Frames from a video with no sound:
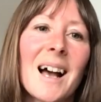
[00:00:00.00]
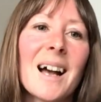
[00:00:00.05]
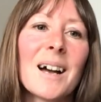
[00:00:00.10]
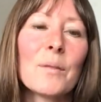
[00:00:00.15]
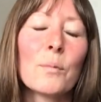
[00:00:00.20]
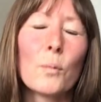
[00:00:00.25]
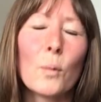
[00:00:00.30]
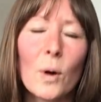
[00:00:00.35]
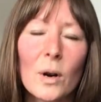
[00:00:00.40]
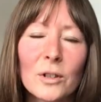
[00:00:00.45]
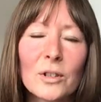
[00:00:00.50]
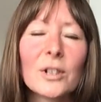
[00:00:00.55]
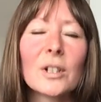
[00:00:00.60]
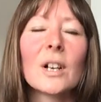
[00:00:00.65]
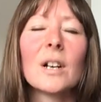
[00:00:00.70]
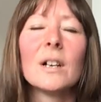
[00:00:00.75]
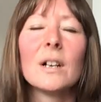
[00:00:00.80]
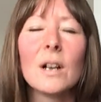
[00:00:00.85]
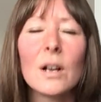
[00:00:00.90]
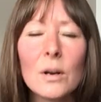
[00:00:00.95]
I
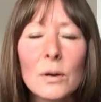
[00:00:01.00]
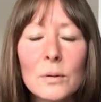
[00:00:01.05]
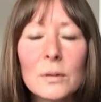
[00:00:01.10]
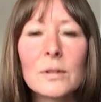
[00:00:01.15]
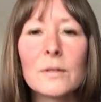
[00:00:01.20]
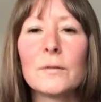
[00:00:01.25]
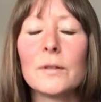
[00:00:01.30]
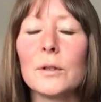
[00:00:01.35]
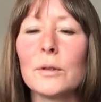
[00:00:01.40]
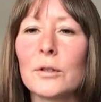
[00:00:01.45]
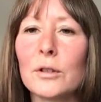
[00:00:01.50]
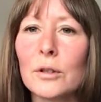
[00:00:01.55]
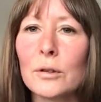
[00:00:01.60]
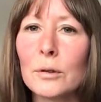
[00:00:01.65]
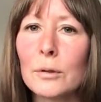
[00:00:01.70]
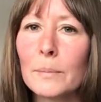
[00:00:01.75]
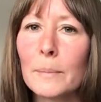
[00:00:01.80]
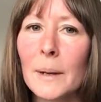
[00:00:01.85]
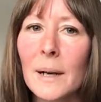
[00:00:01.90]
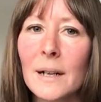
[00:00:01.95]
watched loads of
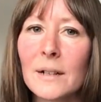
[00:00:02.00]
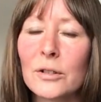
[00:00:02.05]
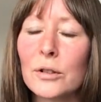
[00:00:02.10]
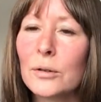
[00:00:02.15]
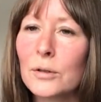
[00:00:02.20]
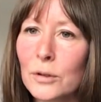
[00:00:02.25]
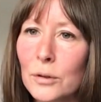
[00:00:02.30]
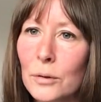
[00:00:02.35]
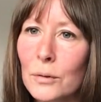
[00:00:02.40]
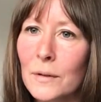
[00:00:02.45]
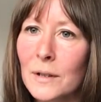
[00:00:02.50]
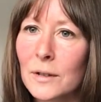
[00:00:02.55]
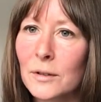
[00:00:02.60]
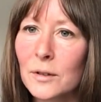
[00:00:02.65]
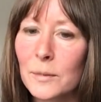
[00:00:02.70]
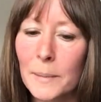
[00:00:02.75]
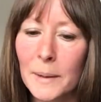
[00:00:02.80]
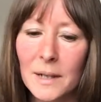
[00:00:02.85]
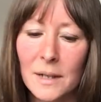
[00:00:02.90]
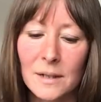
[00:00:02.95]
YouTube
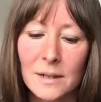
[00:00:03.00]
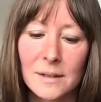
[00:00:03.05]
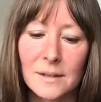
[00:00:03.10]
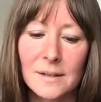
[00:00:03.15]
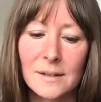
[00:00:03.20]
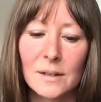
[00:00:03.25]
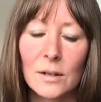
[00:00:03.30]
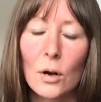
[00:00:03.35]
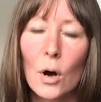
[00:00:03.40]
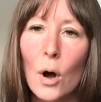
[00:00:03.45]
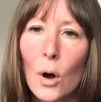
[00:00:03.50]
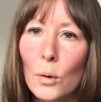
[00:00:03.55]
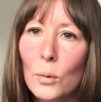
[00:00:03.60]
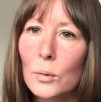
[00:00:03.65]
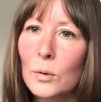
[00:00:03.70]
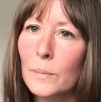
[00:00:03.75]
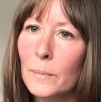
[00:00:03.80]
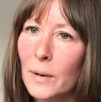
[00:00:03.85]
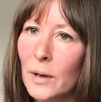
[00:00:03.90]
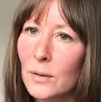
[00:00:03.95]
tutorials because
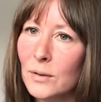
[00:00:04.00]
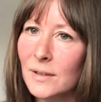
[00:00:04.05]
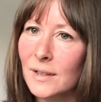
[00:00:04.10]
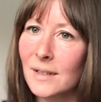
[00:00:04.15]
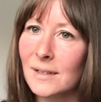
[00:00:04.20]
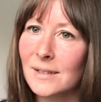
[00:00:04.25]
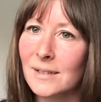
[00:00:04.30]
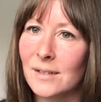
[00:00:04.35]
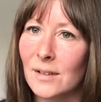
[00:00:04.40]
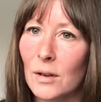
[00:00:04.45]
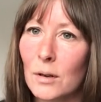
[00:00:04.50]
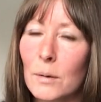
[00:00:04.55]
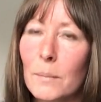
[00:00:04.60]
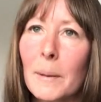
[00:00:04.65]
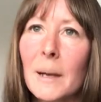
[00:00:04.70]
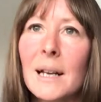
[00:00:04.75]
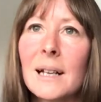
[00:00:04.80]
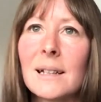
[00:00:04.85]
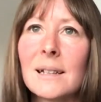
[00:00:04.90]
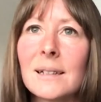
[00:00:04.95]
cold processed soap
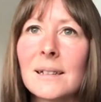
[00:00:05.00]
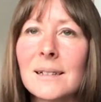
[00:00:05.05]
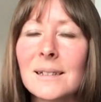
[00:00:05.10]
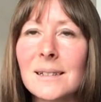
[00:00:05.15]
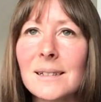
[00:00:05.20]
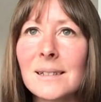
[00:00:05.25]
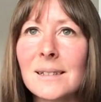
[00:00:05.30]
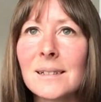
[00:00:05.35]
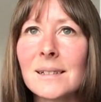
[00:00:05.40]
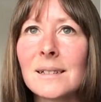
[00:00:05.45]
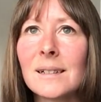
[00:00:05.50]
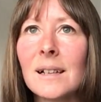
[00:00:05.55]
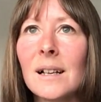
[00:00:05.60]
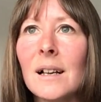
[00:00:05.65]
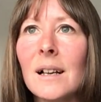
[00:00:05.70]
is